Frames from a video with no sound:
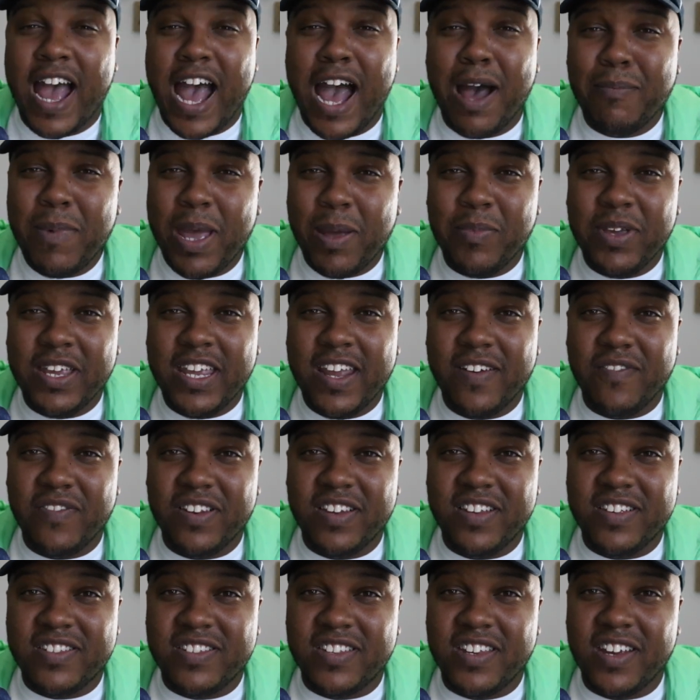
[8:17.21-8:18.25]
I may be
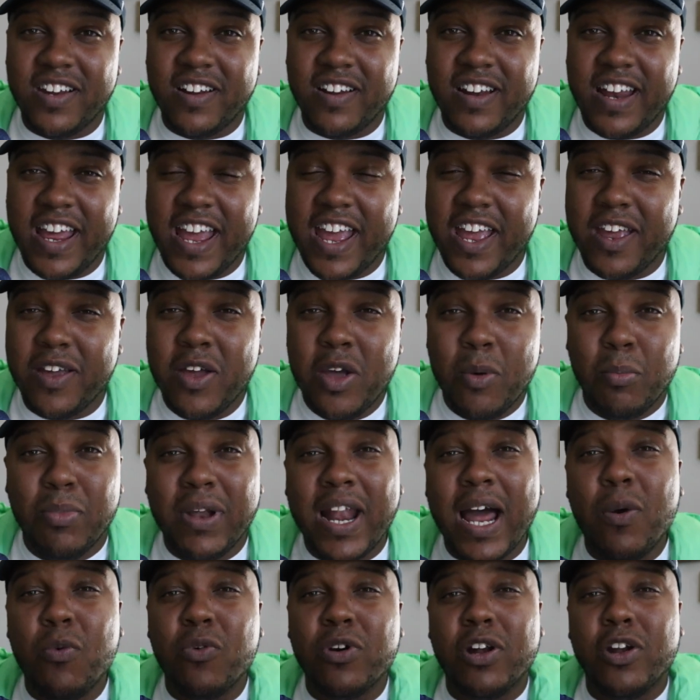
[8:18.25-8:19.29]
giving this sneaker an 8,
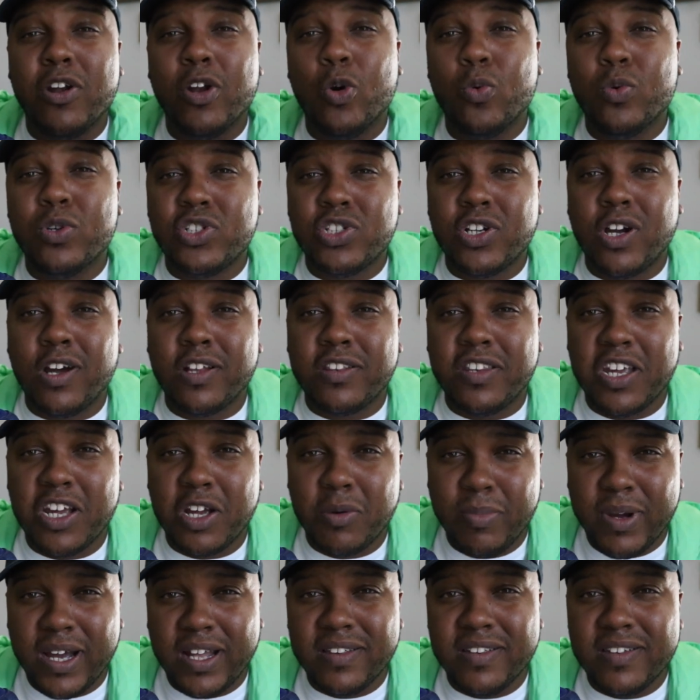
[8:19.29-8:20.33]
but I want to know what y'all think
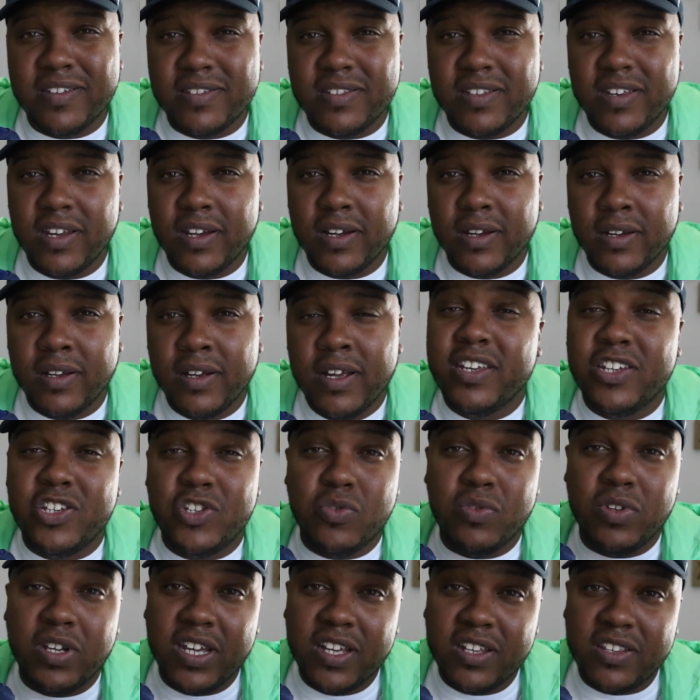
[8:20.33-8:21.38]
about this sneaker. Did
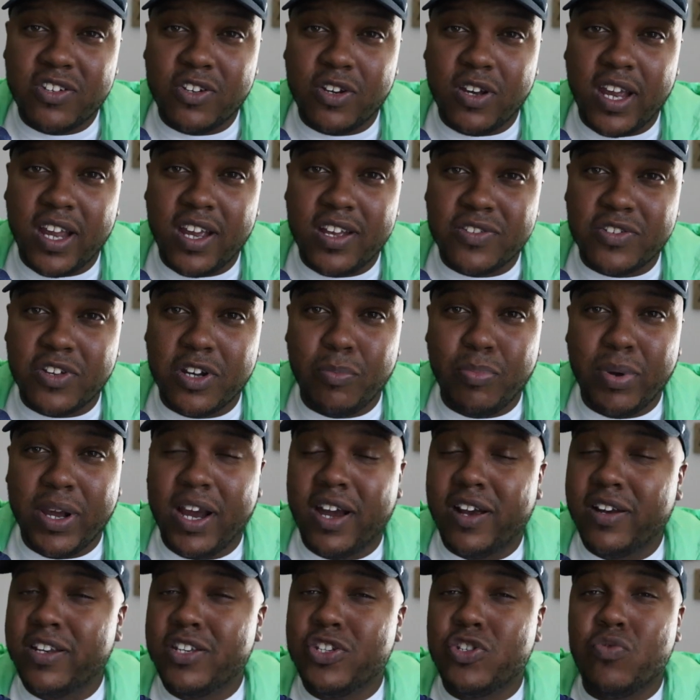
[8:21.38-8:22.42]
you get your hands on a
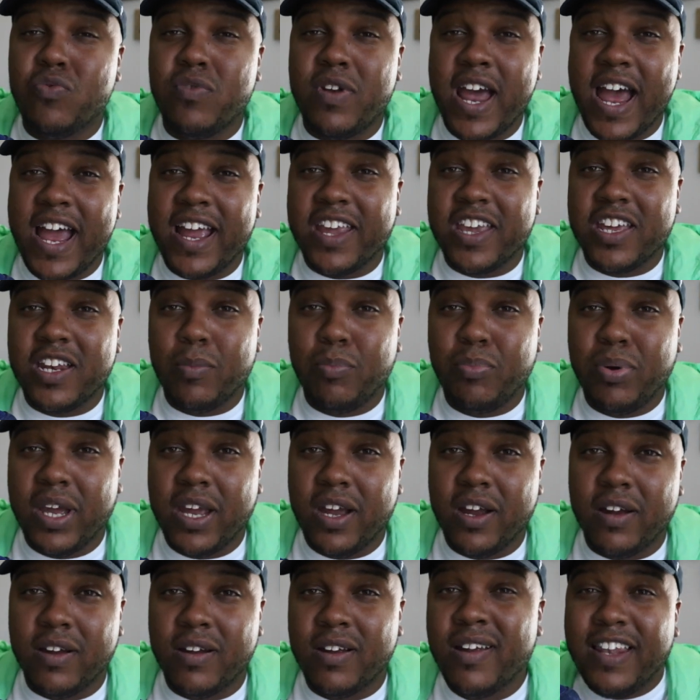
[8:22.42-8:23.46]
pair? Did you not get a
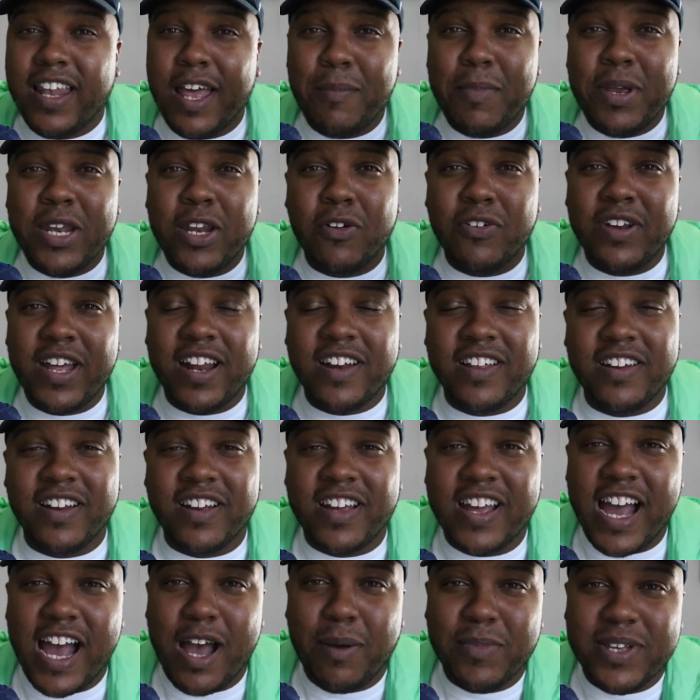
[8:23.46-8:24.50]
pair? Let me know down in the
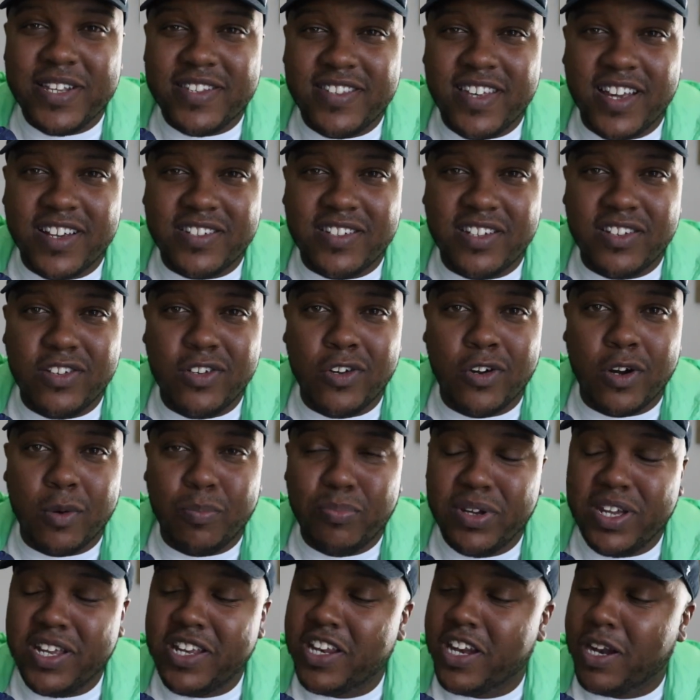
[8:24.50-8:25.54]
comment section your
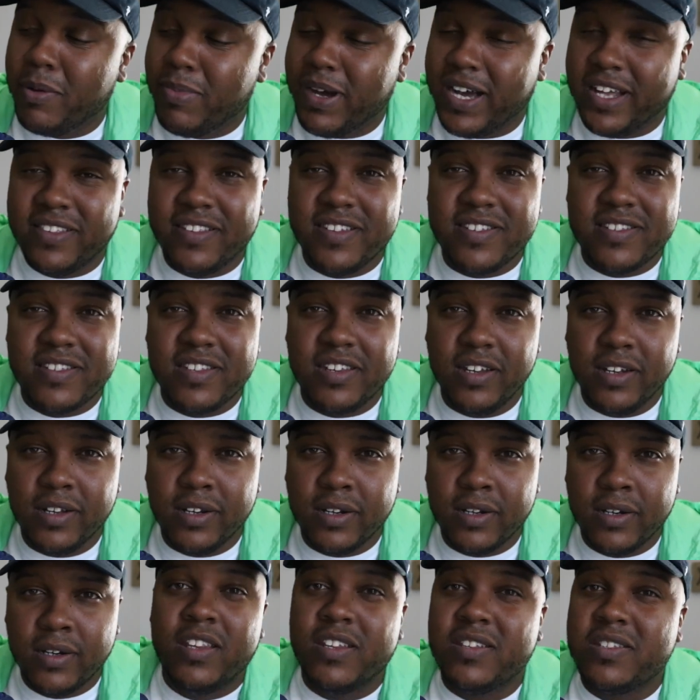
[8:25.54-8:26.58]
opinion about this
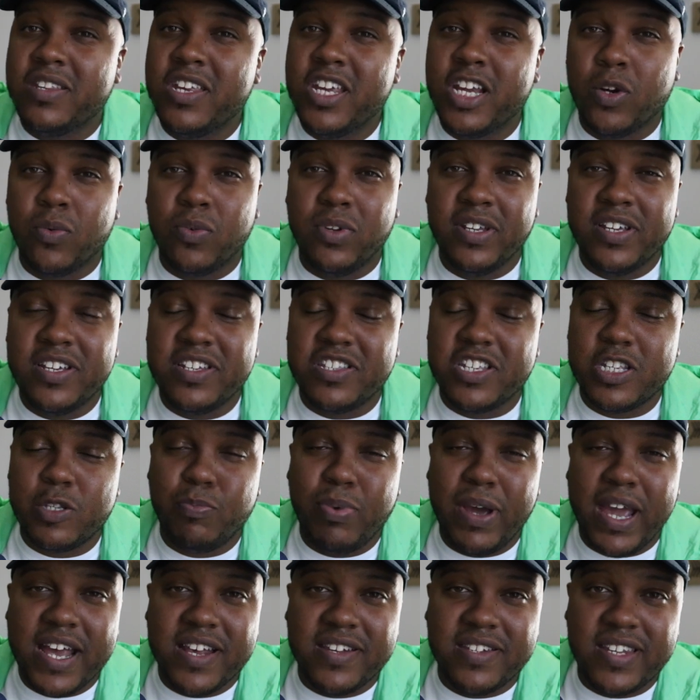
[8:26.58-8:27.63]
sneaker. The sneaker released this
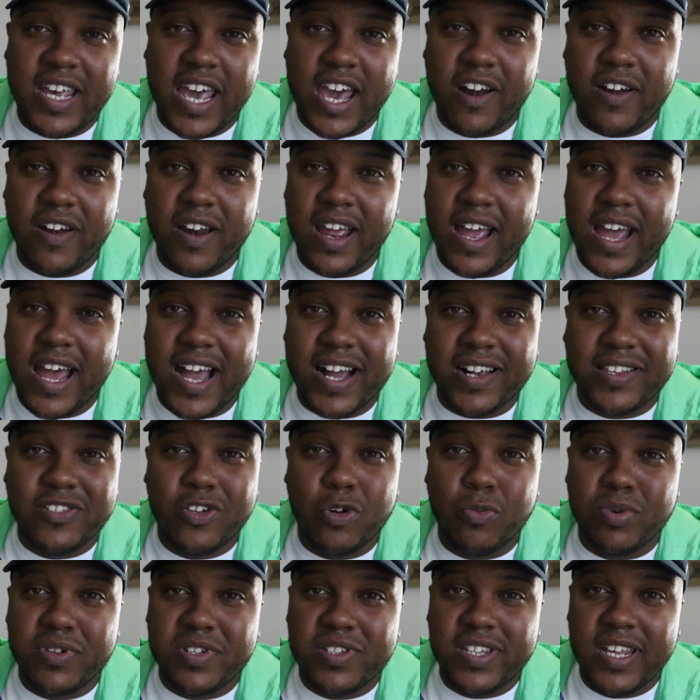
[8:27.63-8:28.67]
past Saturday,
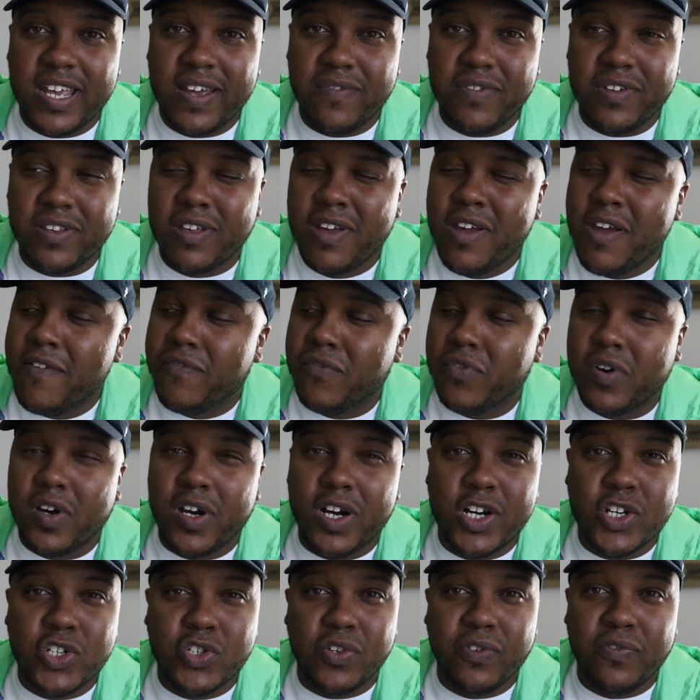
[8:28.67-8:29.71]
October 7th for
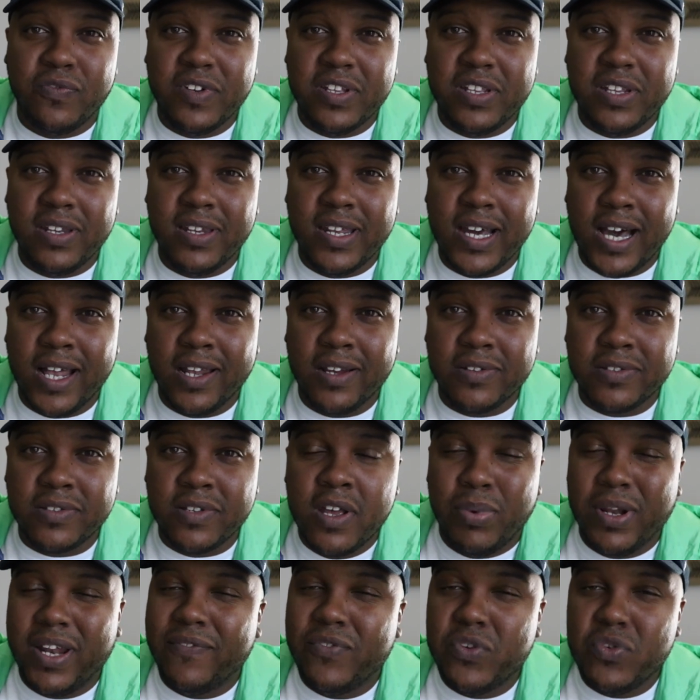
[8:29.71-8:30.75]
$150,
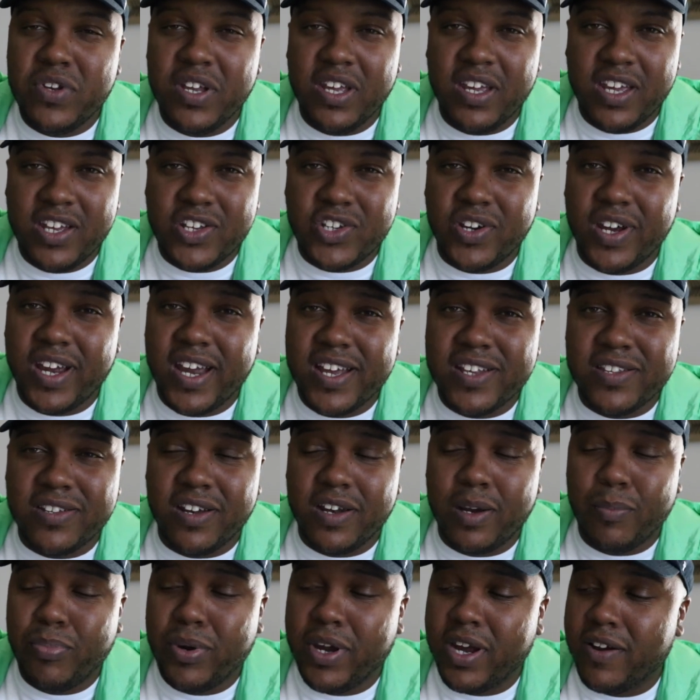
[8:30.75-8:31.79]
but if you didn't get your hands
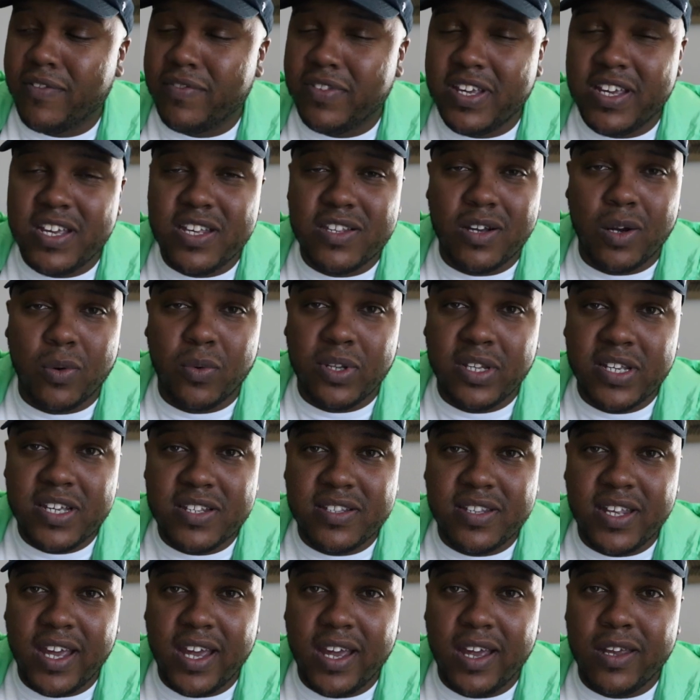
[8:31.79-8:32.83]
on a pair of these on
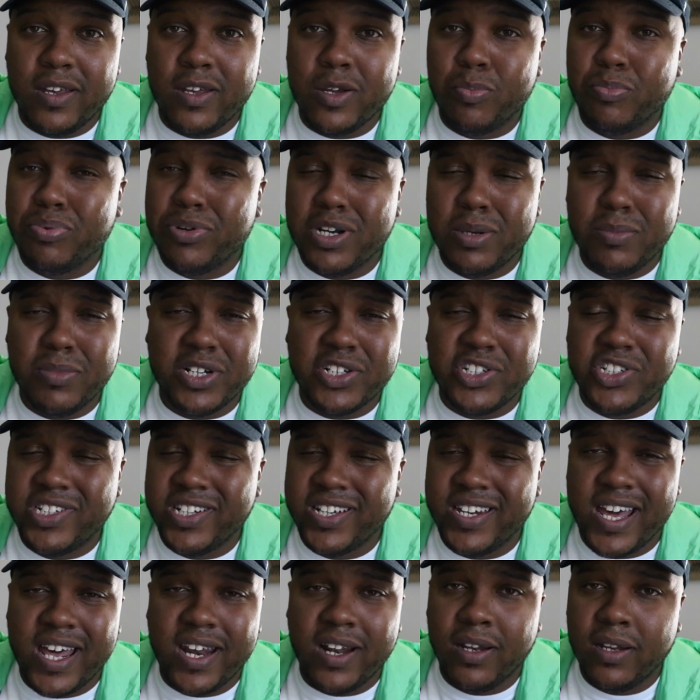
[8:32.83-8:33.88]
release day, you're pretty much
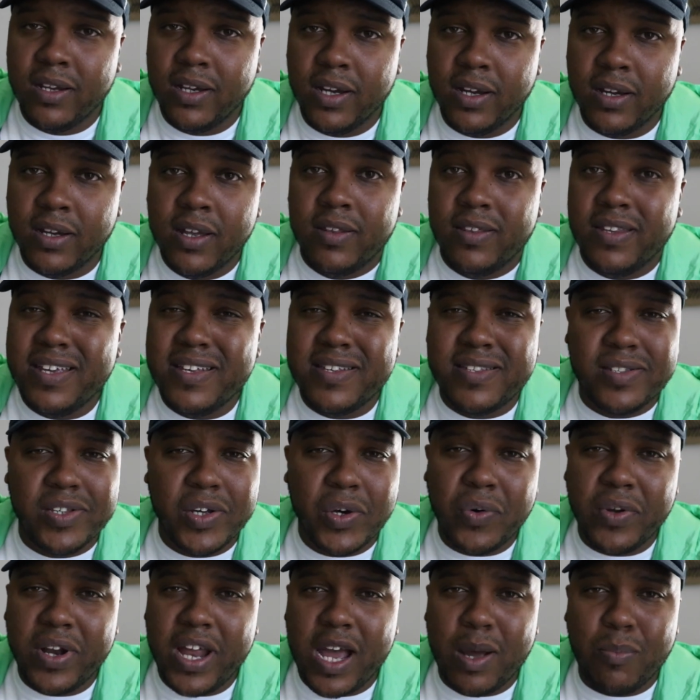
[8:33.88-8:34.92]
shit out of luck. These
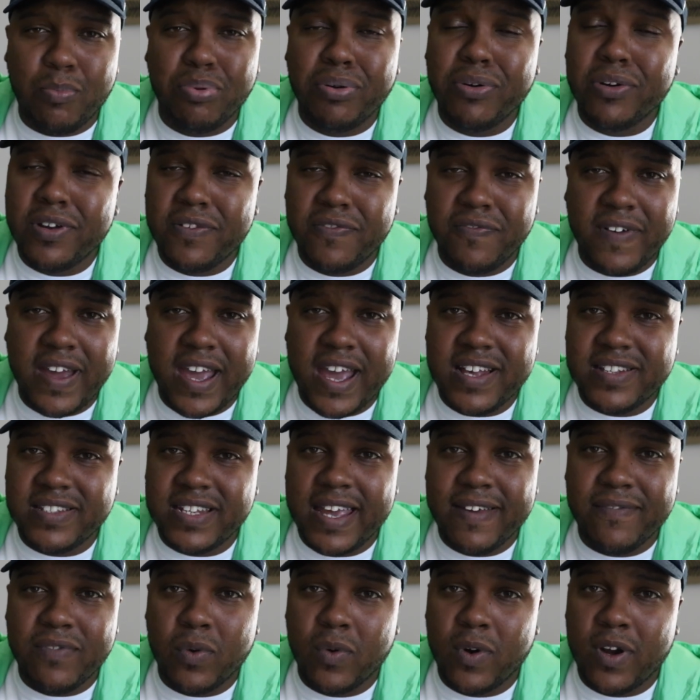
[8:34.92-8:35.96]
sold out pretty fast
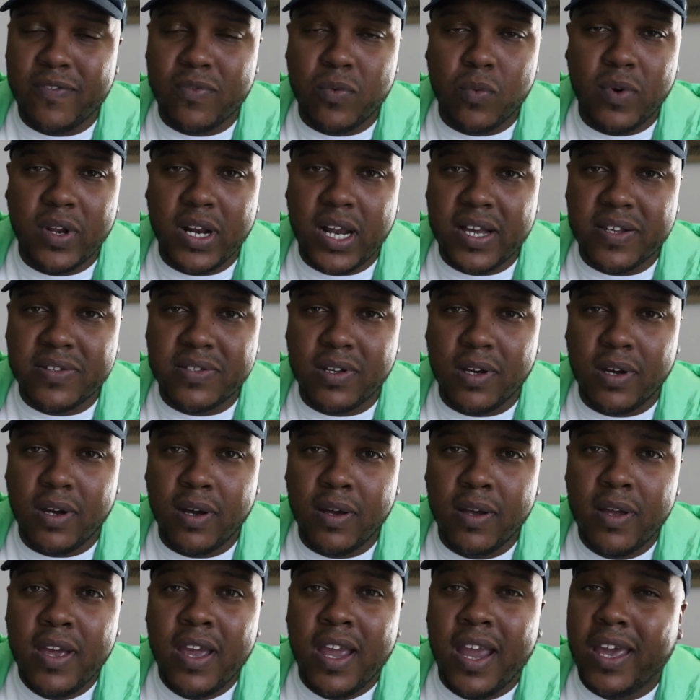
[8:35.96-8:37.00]
everywhere from what I saw.